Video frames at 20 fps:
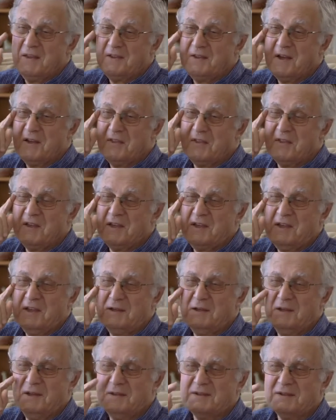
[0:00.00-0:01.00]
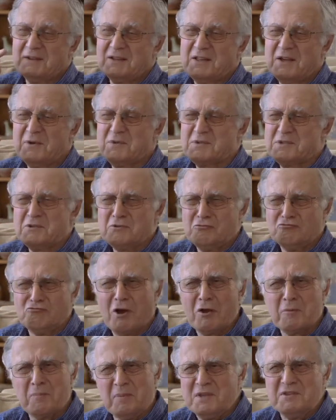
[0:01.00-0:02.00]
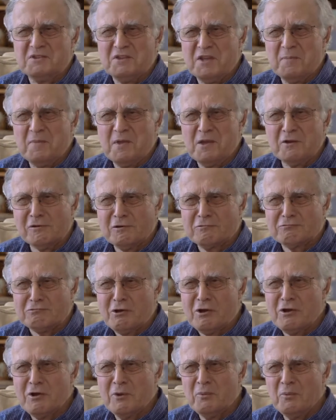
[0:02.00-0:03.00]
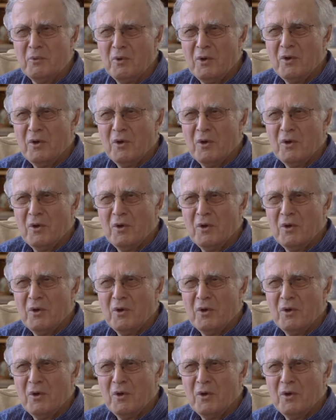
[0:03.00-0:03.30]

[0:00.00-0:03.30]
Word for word: that the, I think it was the rugby team, the Uruguayan